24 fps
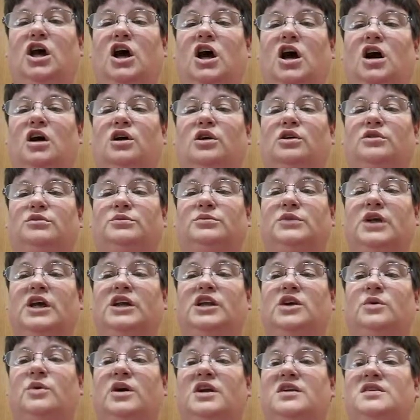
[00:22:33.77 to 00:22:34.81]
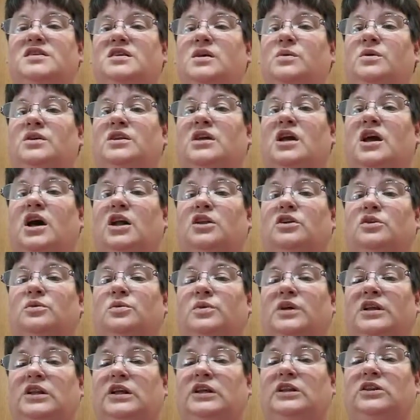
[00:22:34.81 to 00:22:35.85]
um, and you want to see what the color
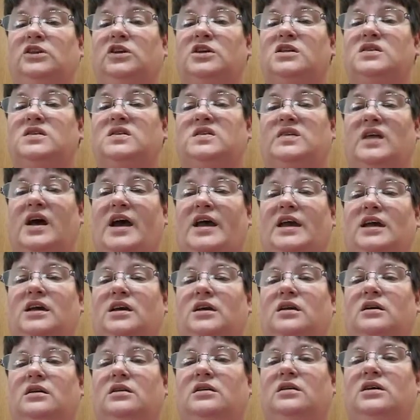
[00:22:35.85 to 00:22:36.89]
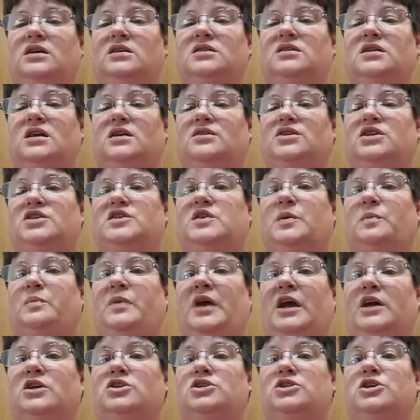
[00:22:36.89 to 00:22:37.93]
really looks like instead of just a
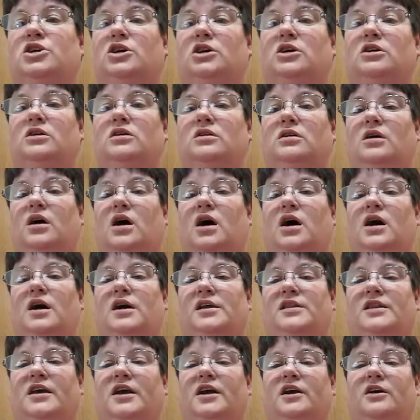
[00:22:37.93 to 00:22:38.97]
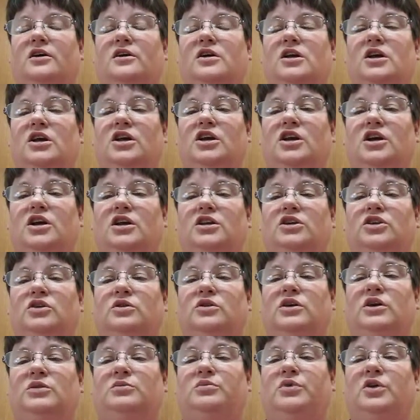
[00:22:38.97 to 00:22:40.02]
picture on there.
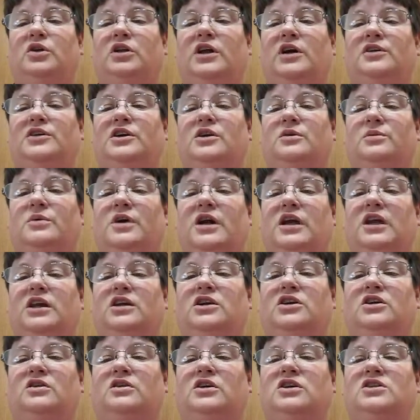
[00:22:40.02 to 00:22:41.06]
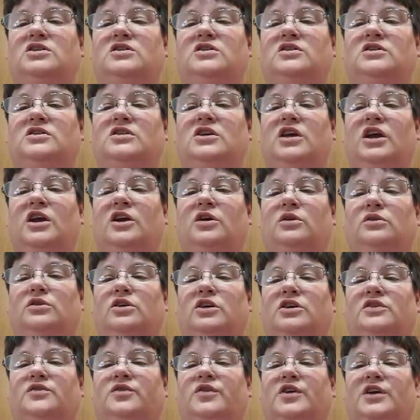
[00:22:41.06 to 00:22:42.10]
You can pull out your ring and you can, you know,
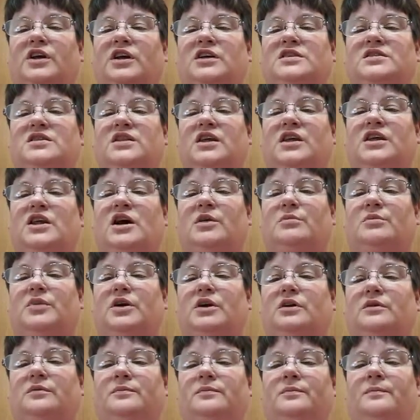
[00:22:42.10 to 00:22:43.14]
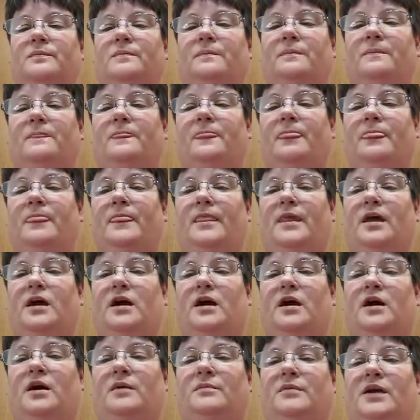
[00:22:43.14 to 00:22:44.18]
look for, because the number,
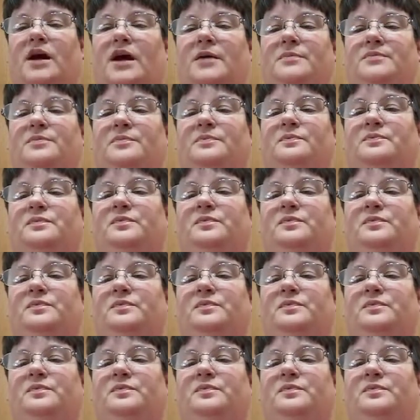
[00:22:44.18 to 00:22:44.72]
um, I,